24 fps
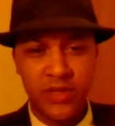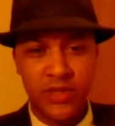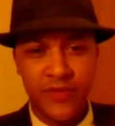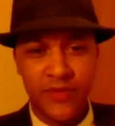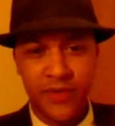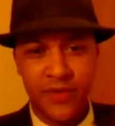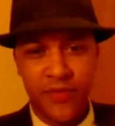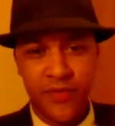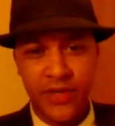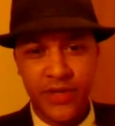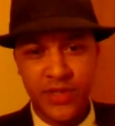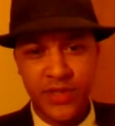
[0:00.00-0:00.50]
of
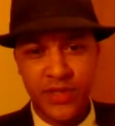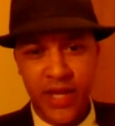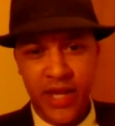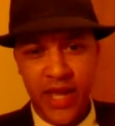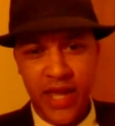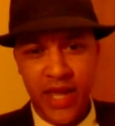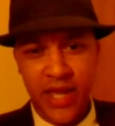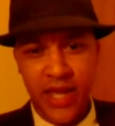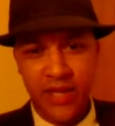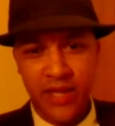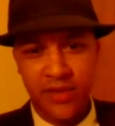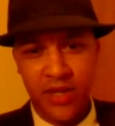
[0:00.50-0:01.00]
other phrases I
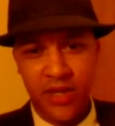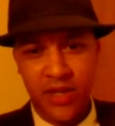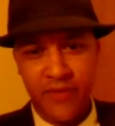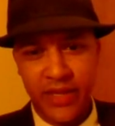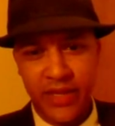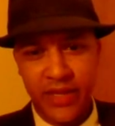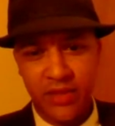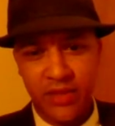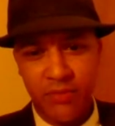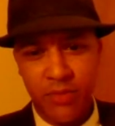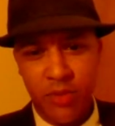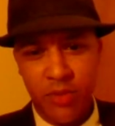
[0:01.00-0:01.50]
can't think of
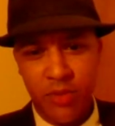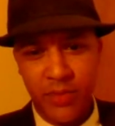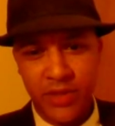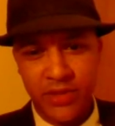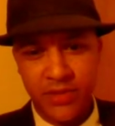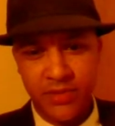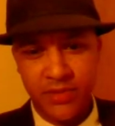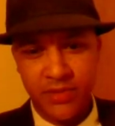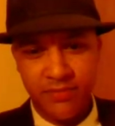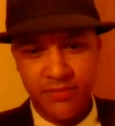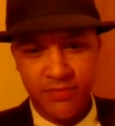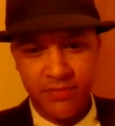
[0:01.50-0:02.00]
at the
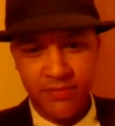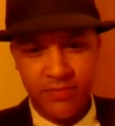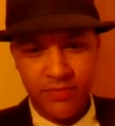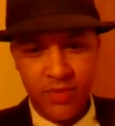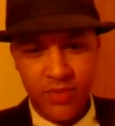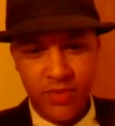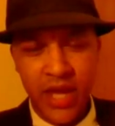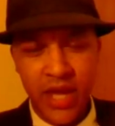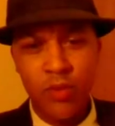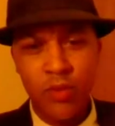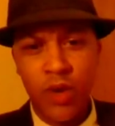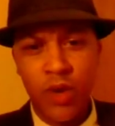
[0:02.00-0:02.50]
moment.
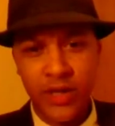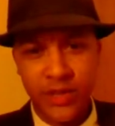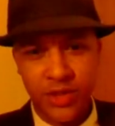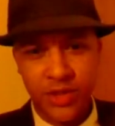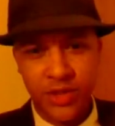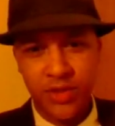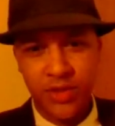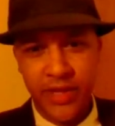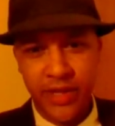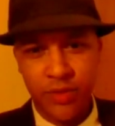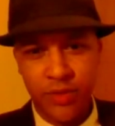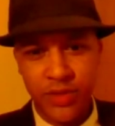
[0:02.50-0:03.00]
And watch
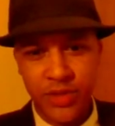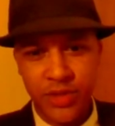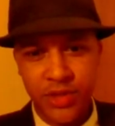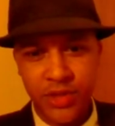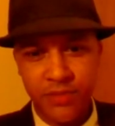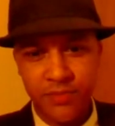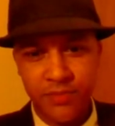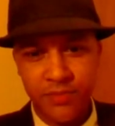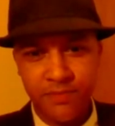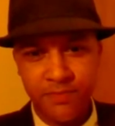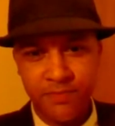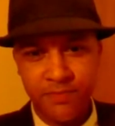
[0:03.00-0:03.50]
your language.